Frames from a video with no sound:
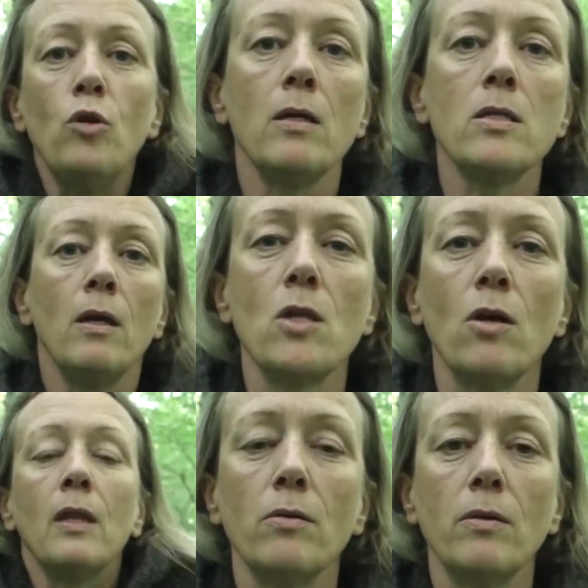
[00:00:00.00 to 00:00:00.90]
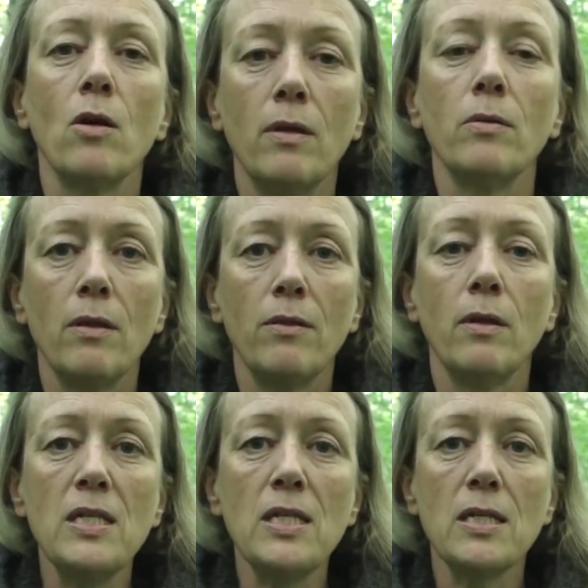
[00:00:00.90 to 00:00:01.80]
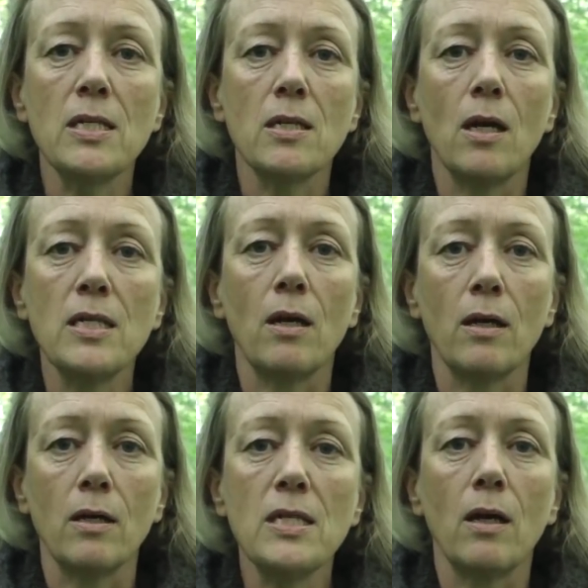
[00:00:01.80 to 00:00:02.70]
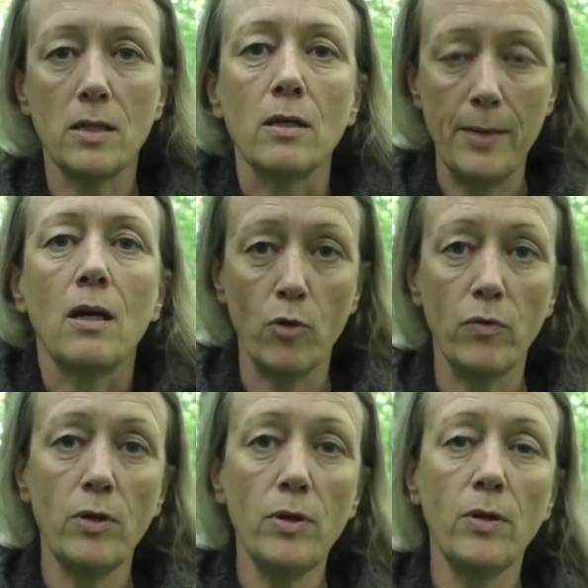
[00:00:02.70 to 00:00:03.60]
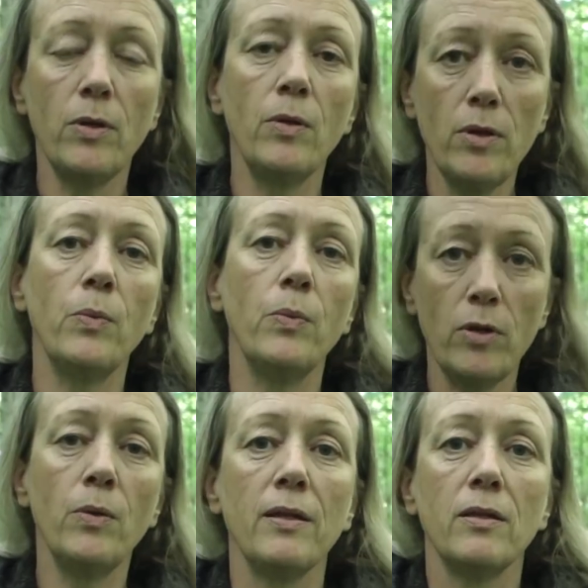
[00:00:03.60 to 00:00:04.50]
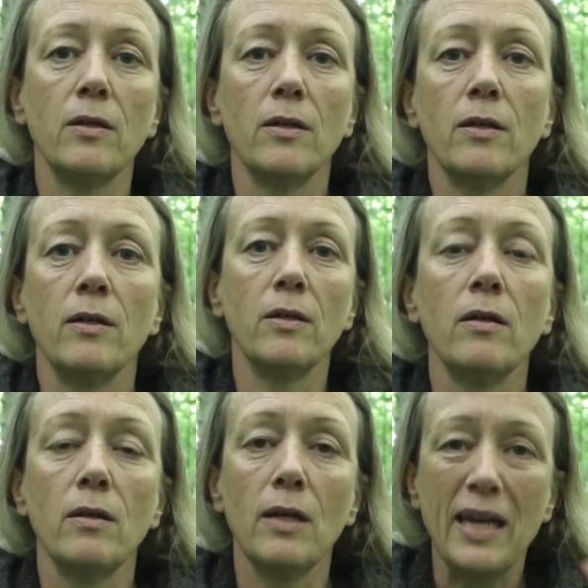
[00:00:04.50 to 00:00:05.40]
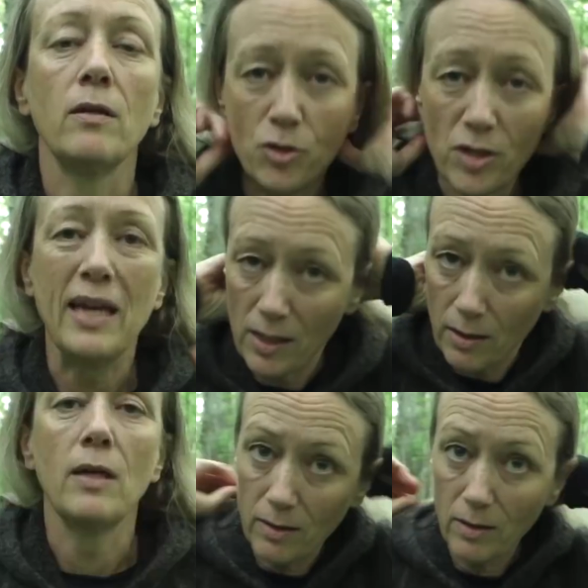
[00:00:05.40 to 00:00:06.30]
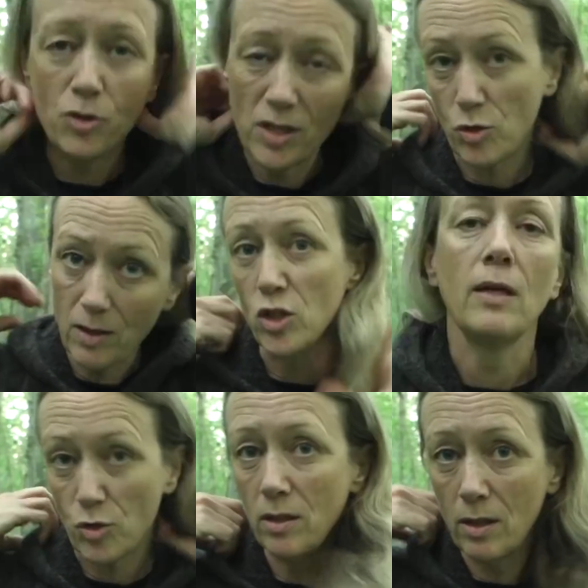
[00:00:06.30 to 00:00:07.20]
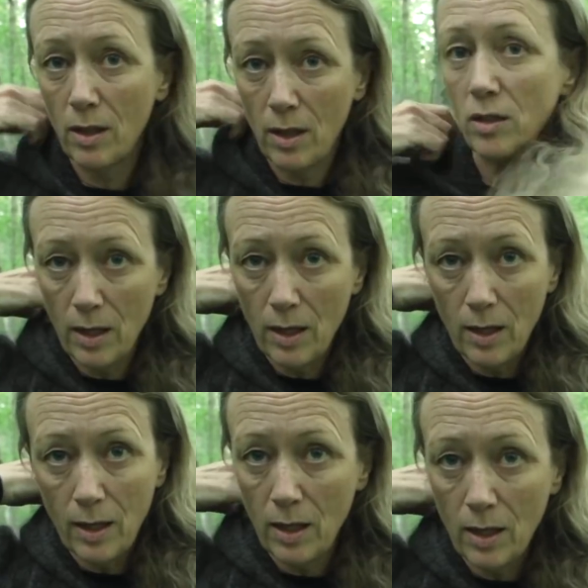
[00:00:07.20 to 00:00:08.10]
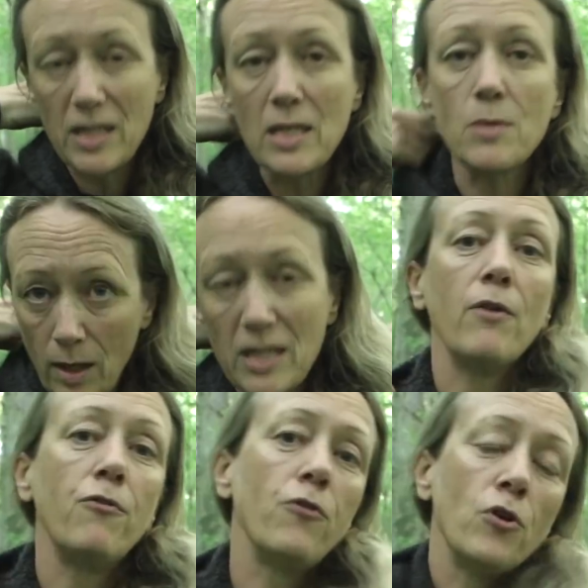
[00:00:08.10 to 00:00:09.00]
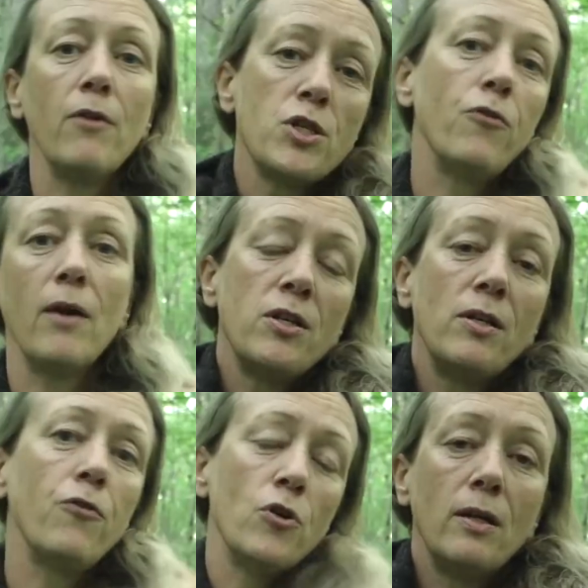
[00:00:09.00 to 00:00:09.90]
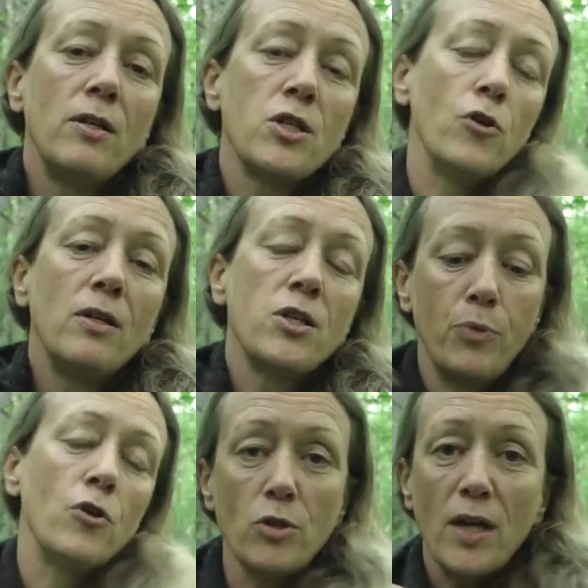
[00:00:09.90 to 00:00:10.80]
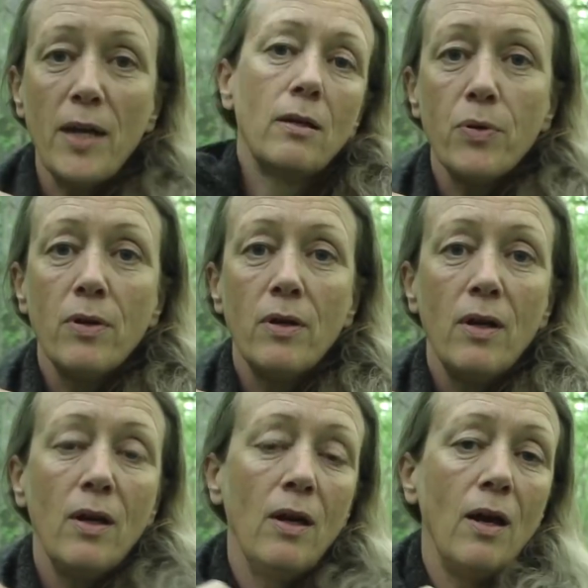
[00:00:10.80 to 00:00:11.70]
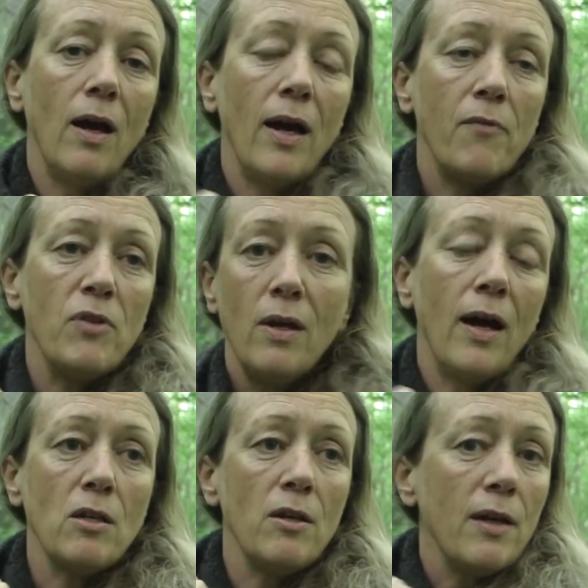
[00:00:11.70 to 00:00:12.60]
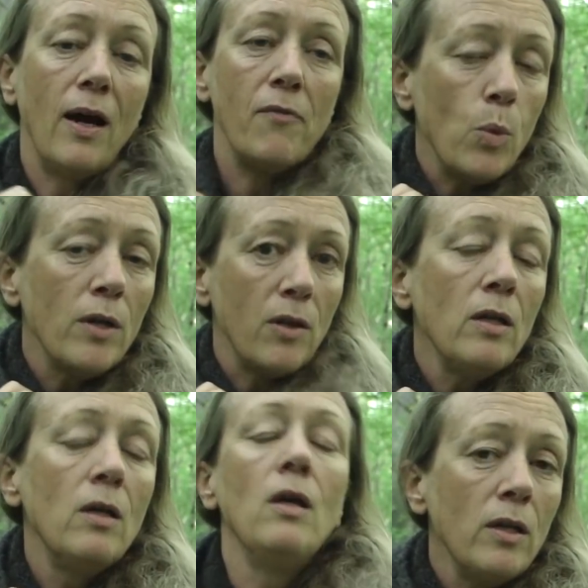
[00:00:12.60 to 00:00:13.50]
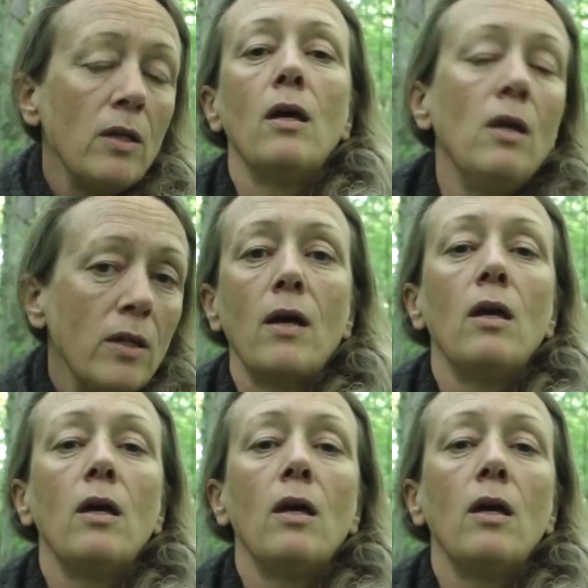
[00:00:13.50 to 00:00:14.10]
So this is a slipover with an interesting construction. This is my first prototype. I have knitted another one, and I